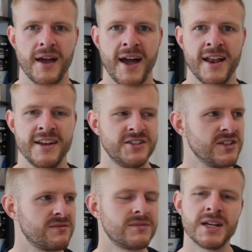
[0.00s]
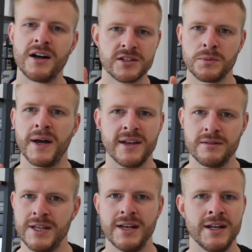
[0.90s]
and it just tucks away
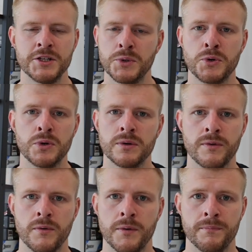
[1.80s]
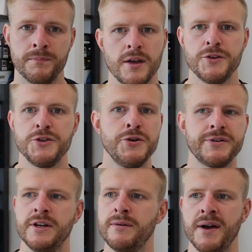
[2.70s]
neatly into a corner of a room.
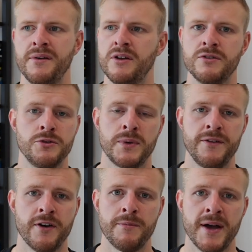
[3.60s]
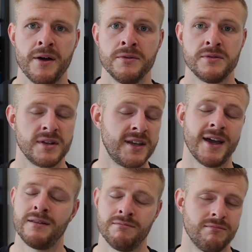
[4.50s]
Usually around £125.
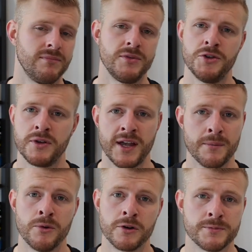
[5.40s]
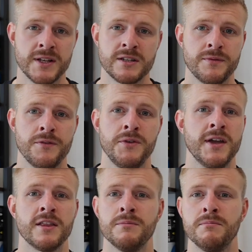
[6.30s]
Again, you can get more expensive if you
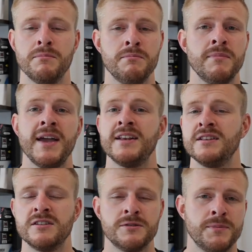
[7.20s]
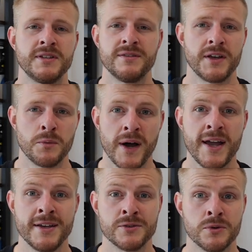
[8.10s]
get them made in specific
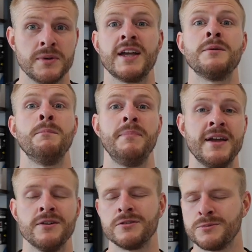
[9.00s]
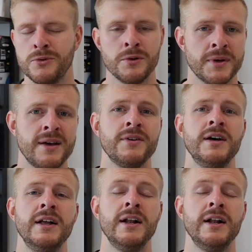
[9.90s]
ways or get them bigger or smaller, whatever.